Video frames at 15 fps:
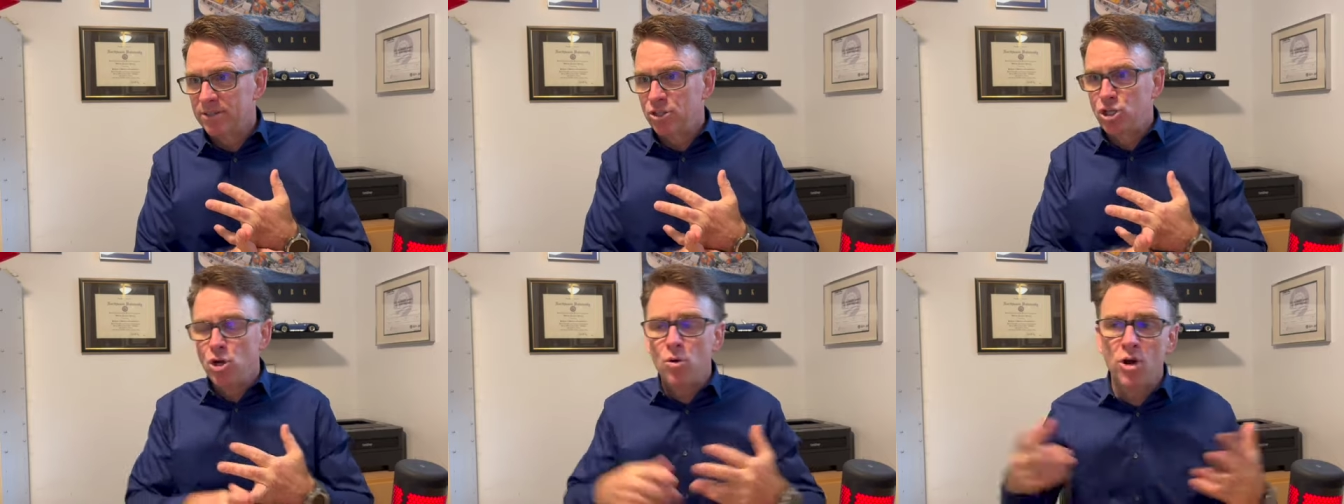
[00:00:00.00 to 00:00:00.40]

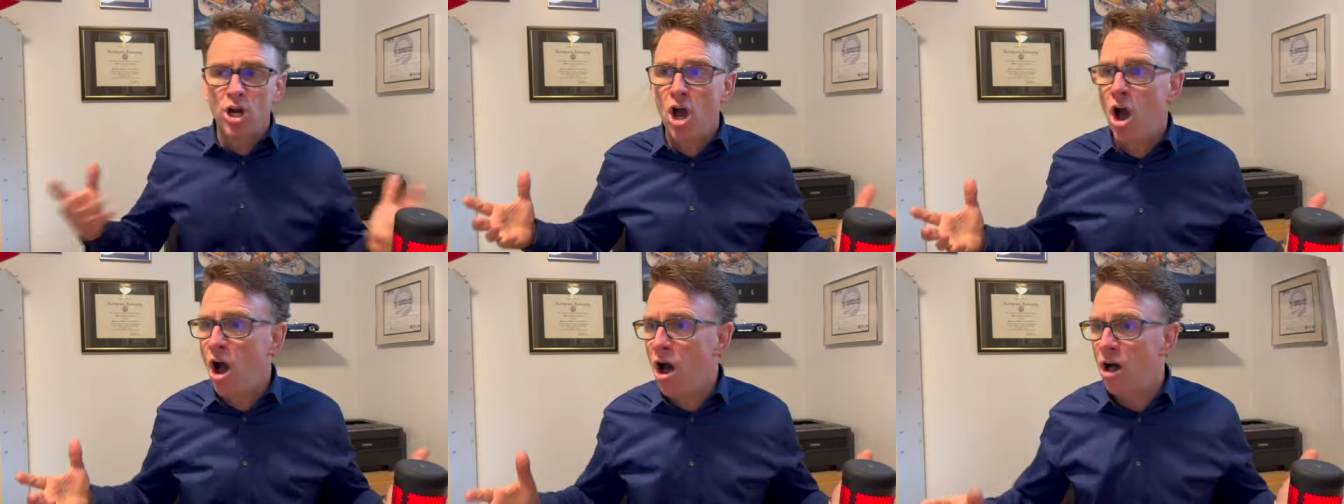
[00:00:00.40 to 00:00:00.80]
Do it
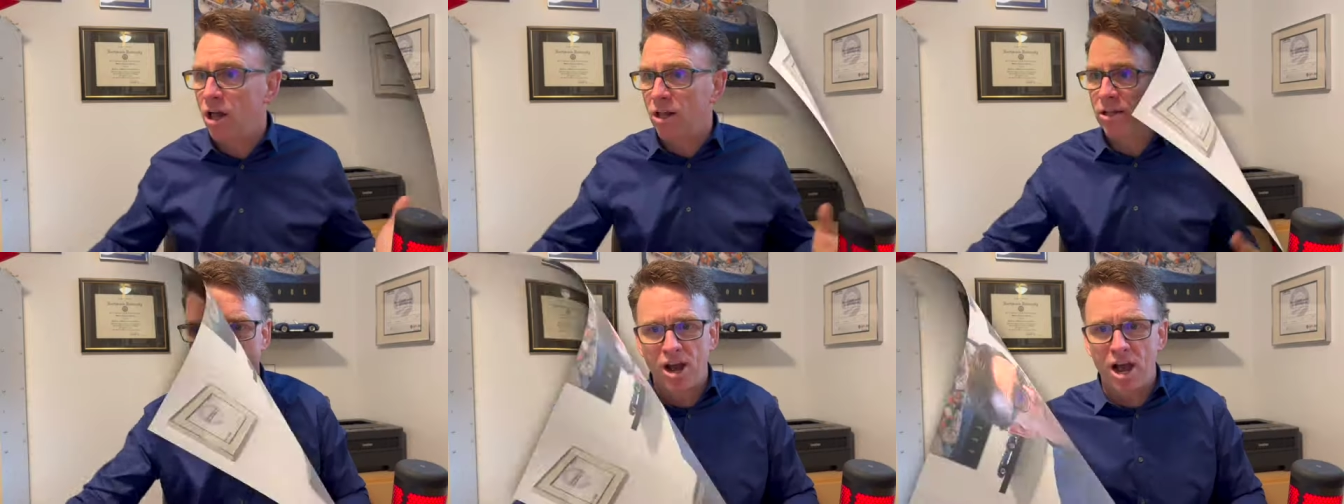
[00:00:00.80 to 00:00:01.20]

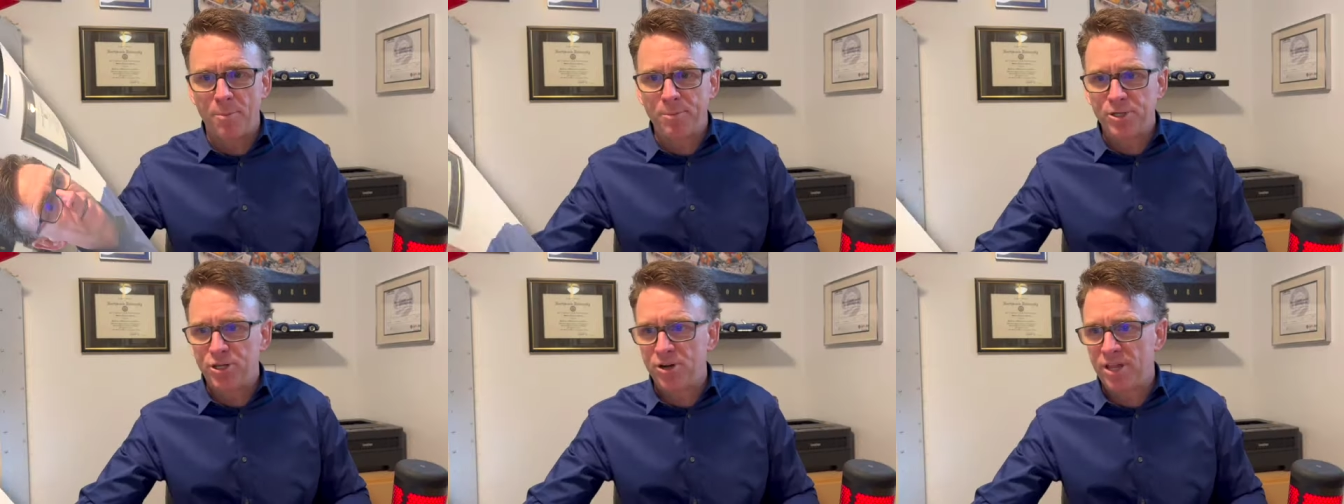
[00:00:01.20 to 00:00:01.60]
all.
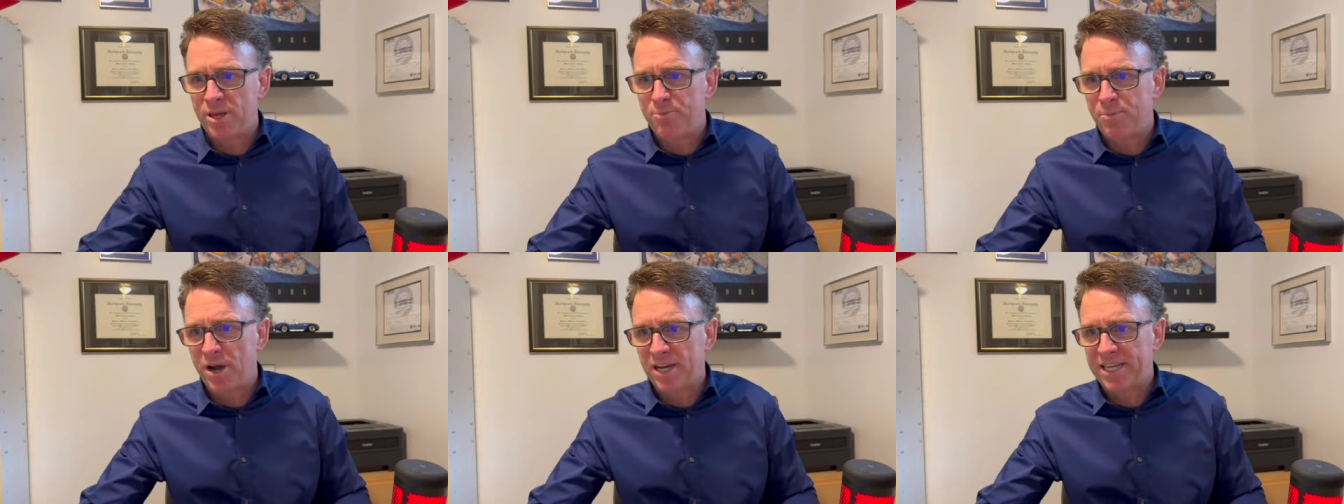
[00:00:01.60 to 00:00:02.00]
Opportunity
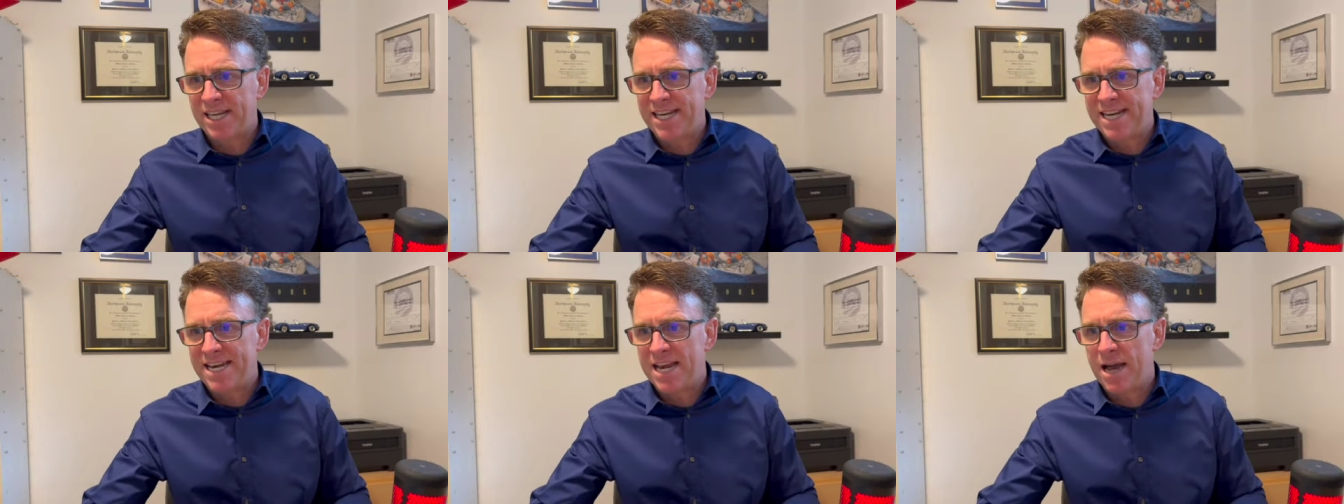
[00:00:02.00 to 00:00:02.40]

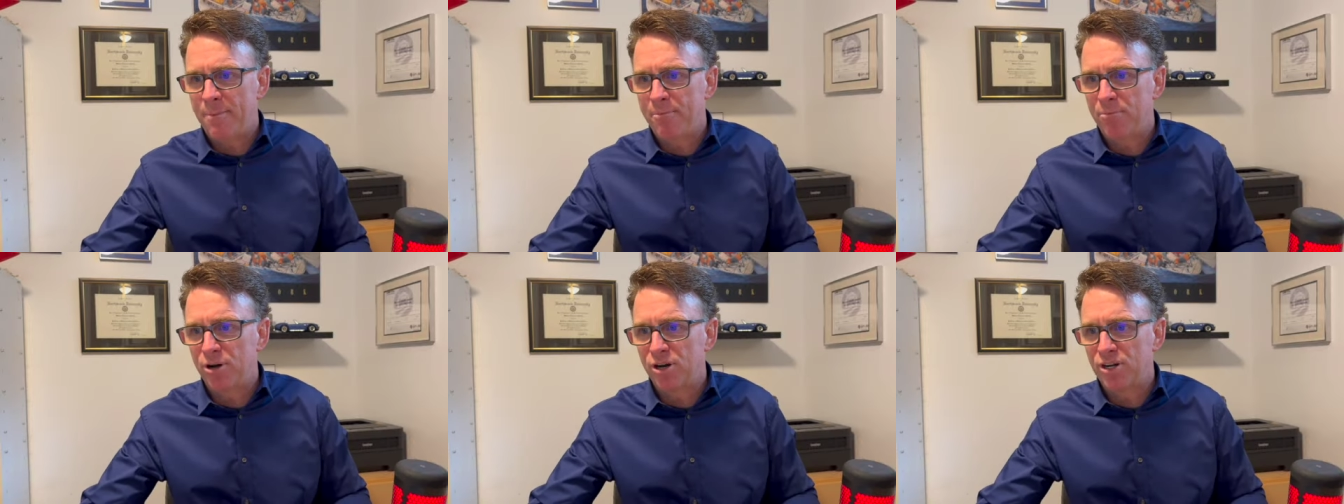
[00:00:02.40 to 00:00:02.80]
bucket
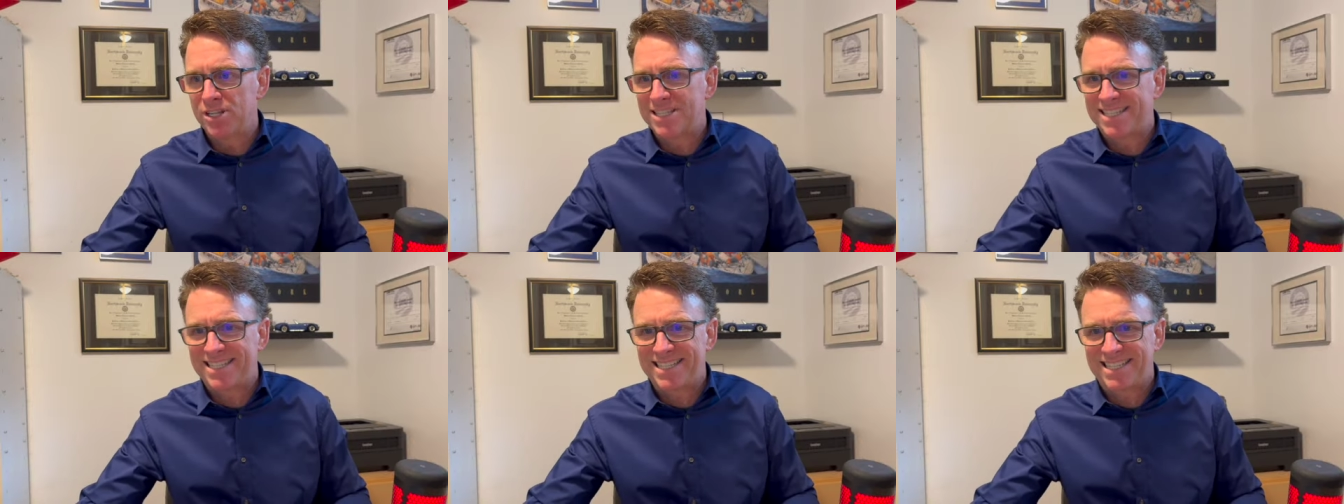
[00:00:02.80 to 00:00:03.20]
number
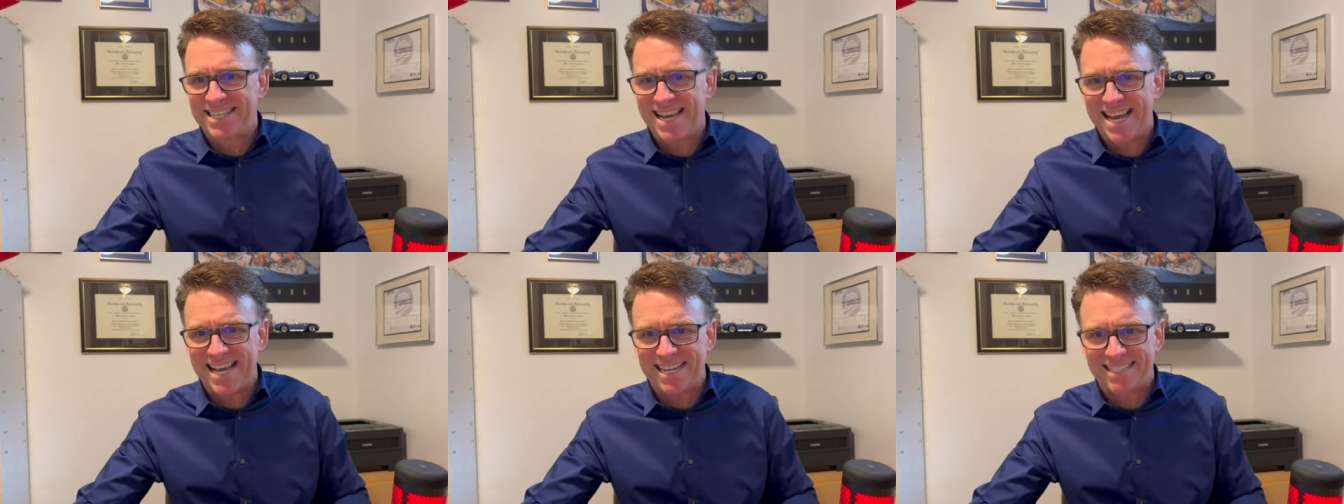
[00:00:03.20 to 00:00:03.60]

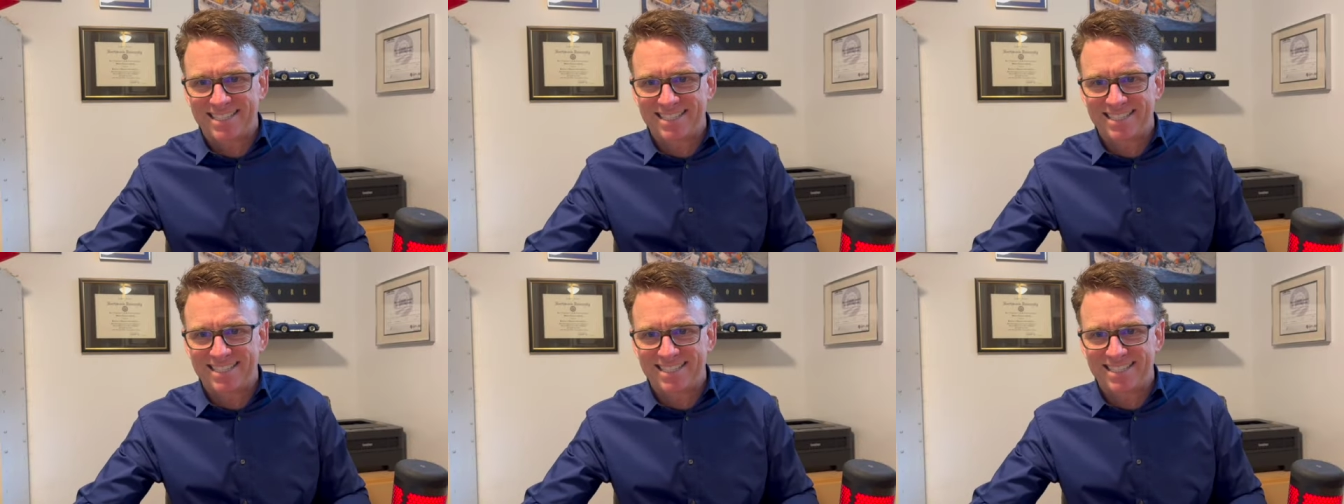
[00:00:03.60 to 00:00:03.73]
six.